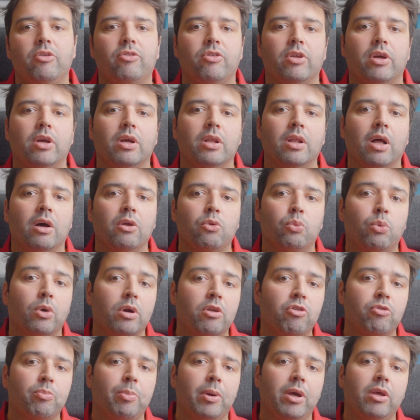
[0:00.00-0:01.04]
is a cloud
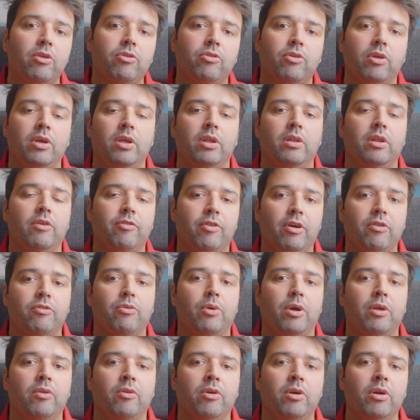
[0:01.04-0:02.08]
workspace in D5
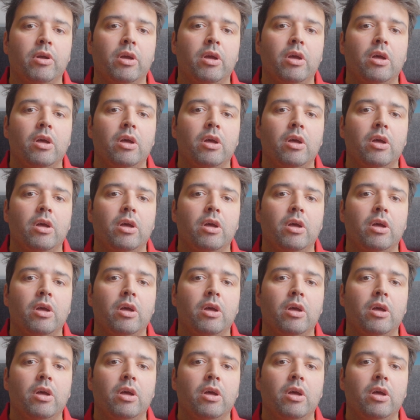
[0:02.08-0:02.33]
Render